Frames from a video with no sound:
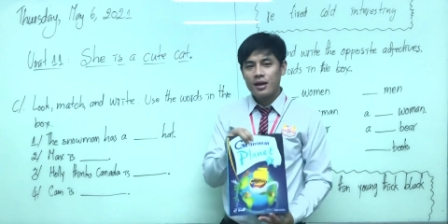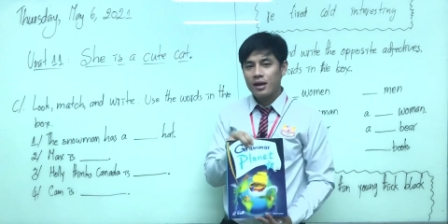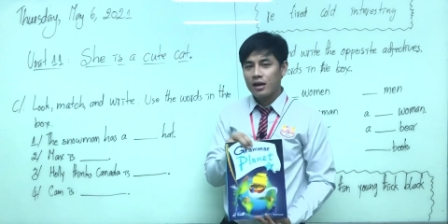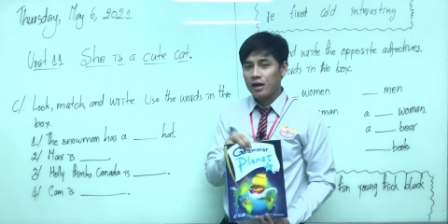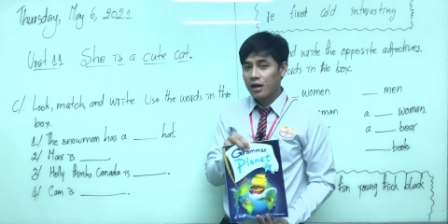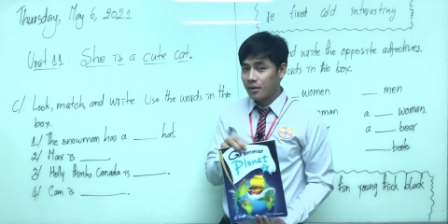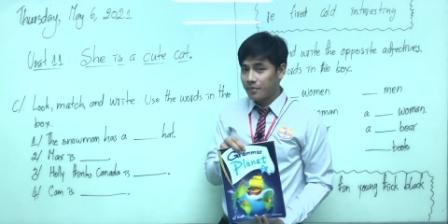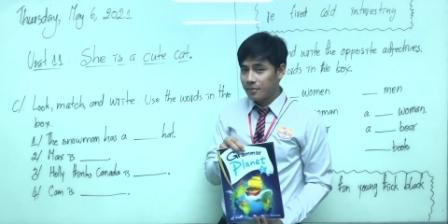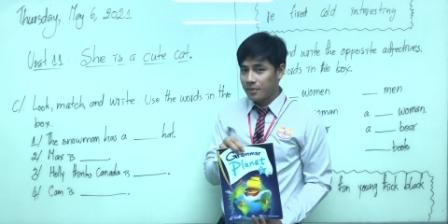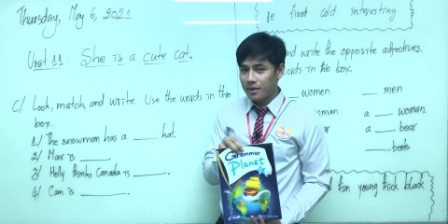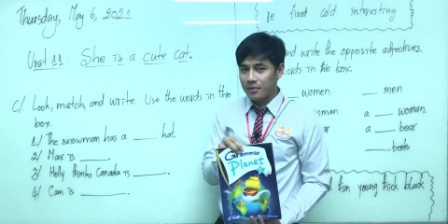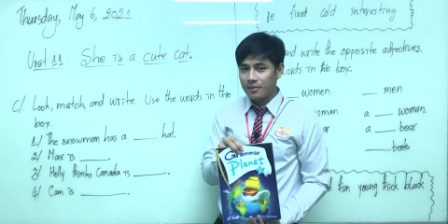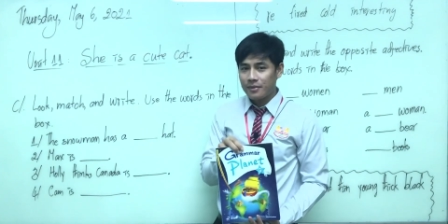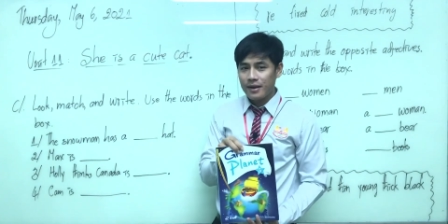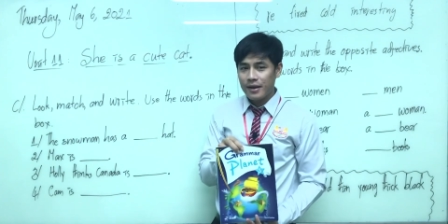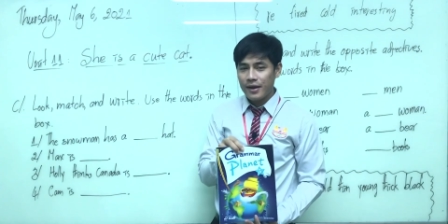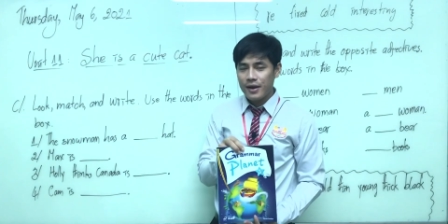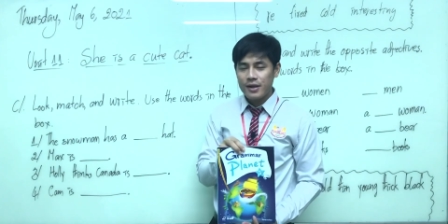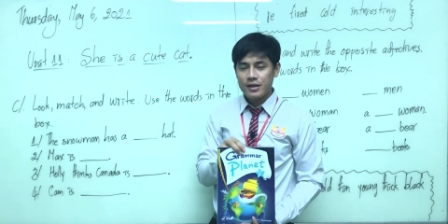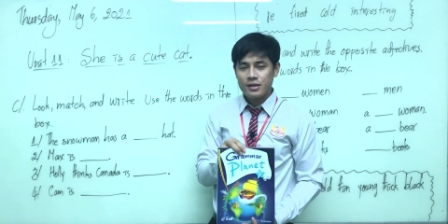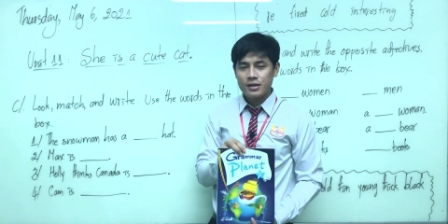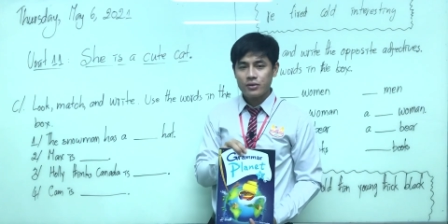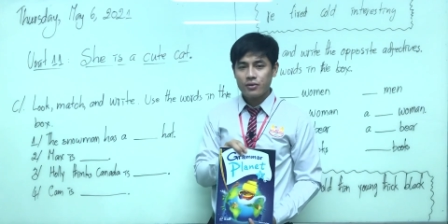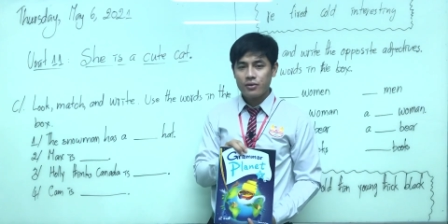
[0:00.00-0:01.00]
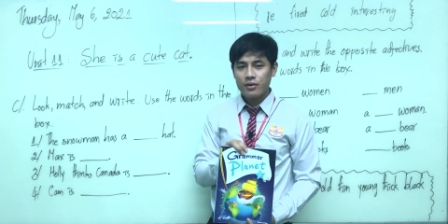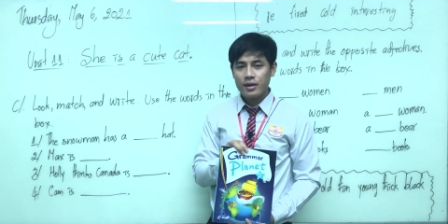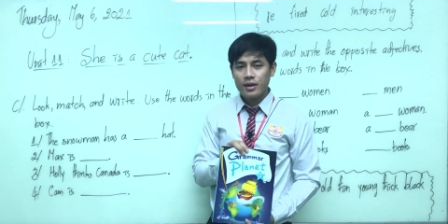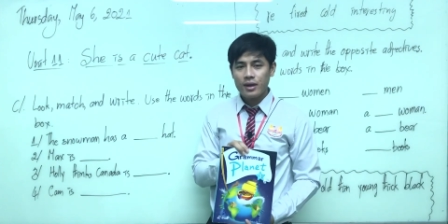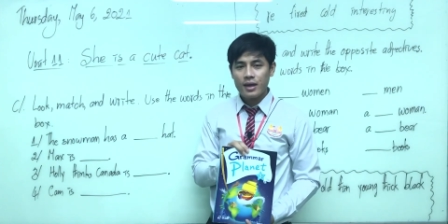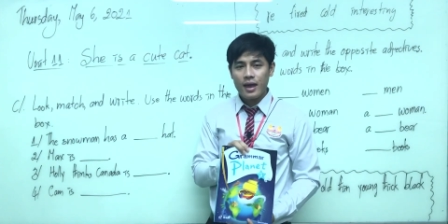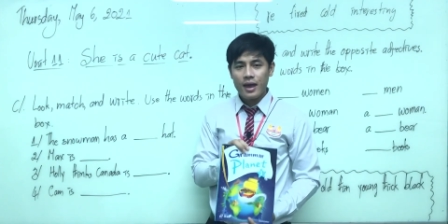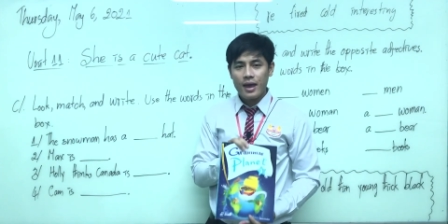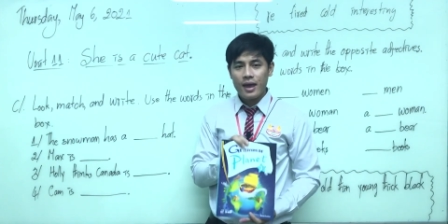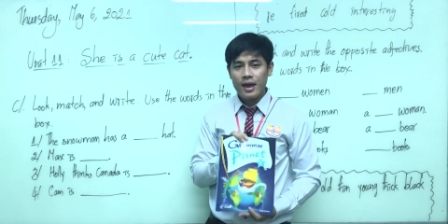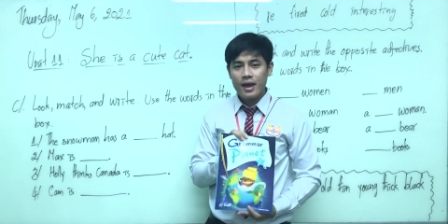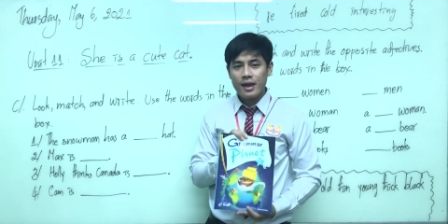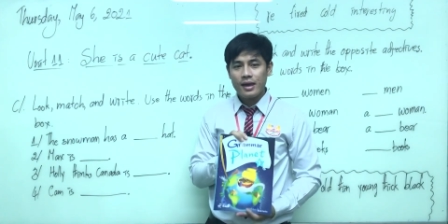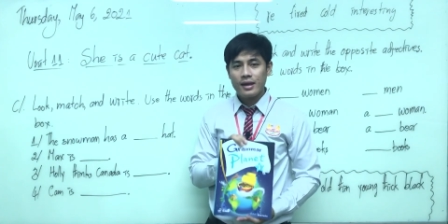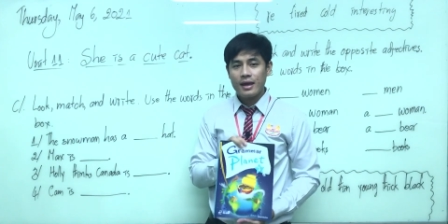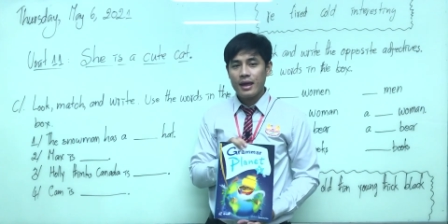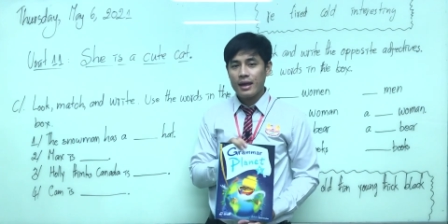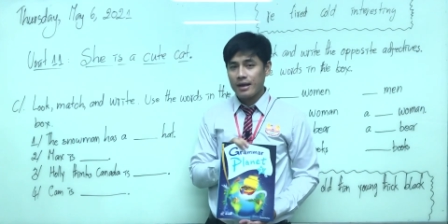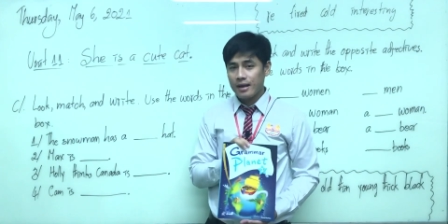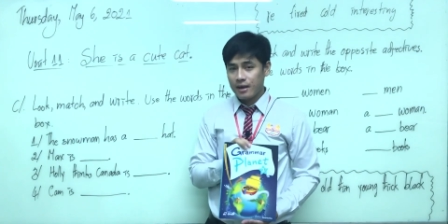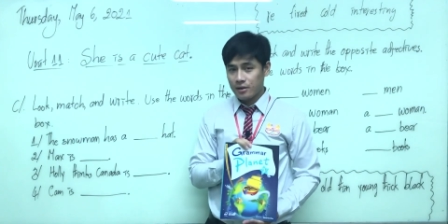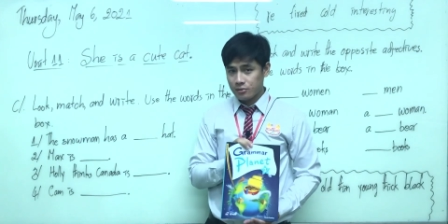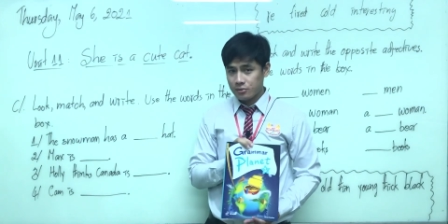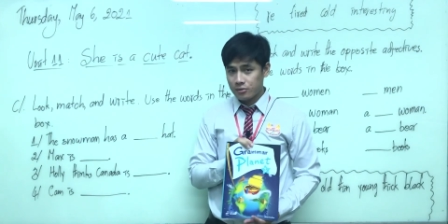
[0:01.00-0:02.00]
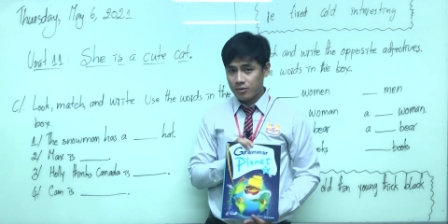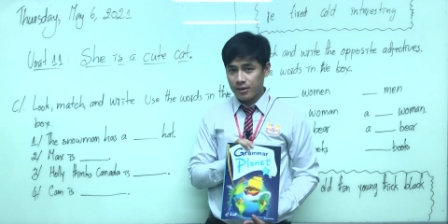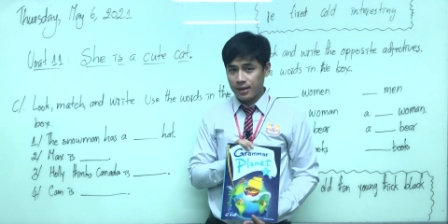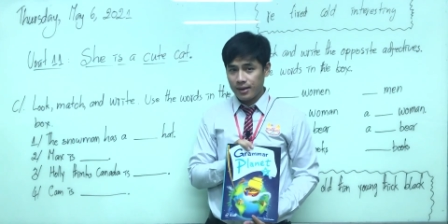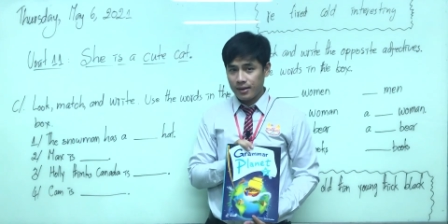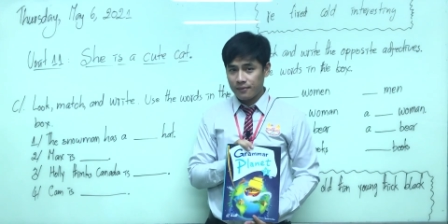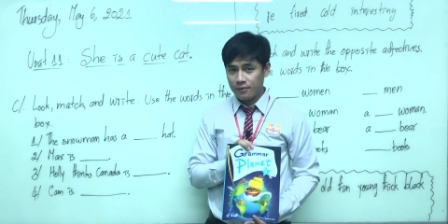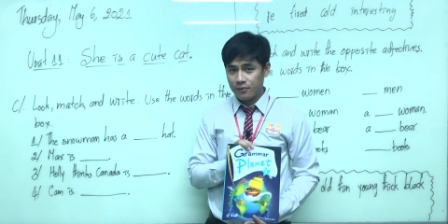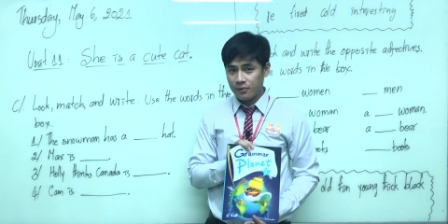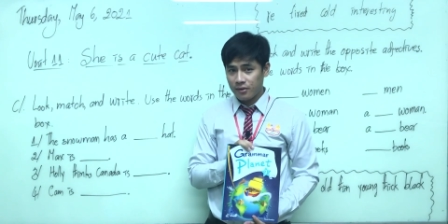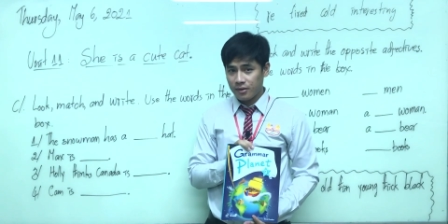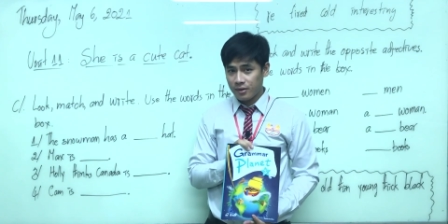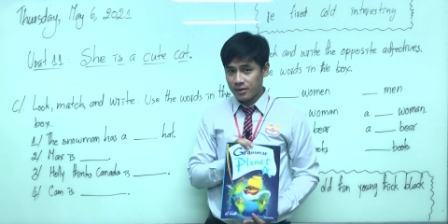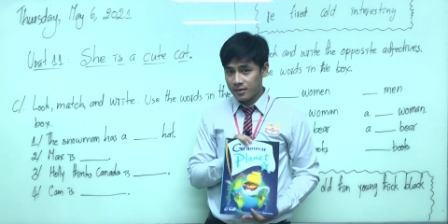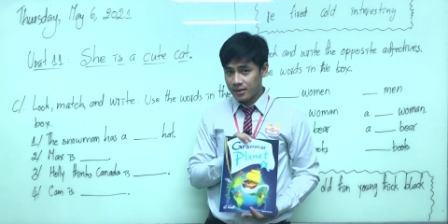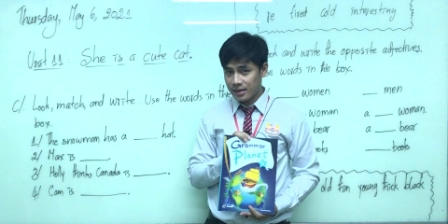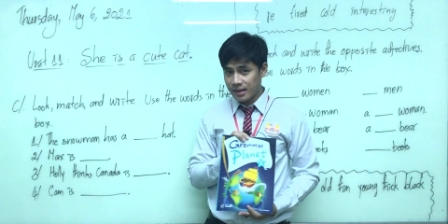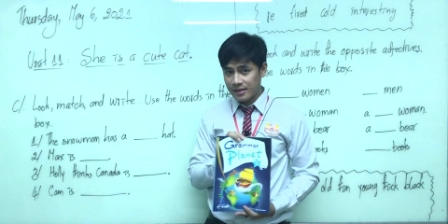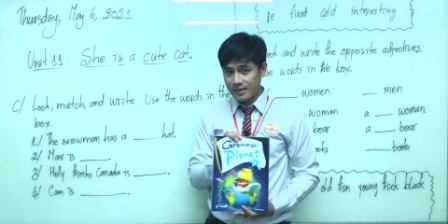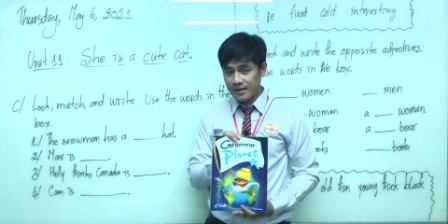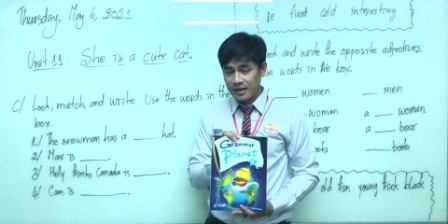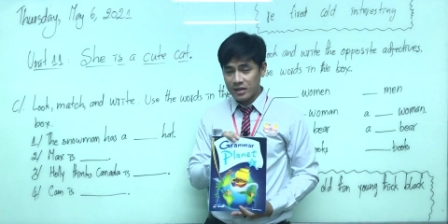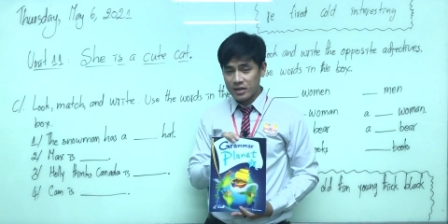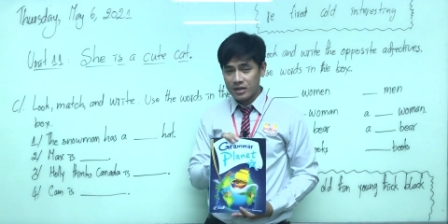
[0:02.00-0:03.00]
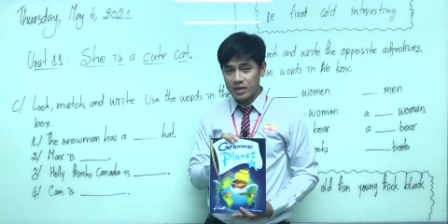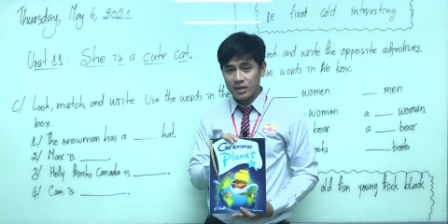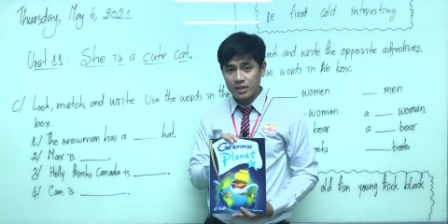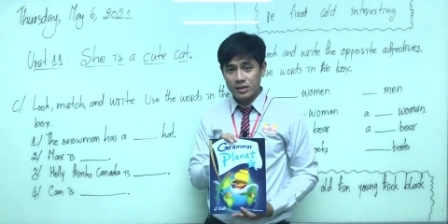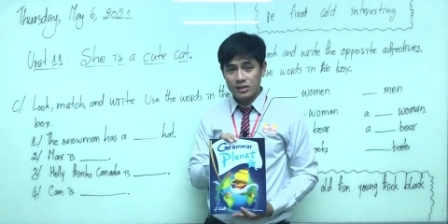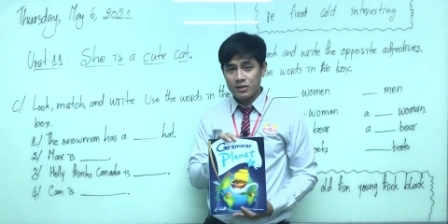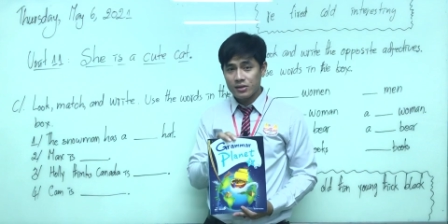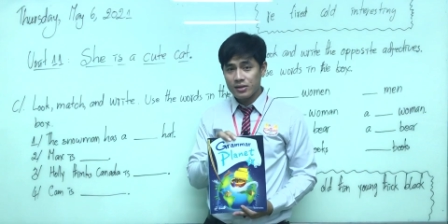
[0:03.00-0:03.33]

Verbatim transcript: Grammar Planet 3 and Hangout 3 for this second session.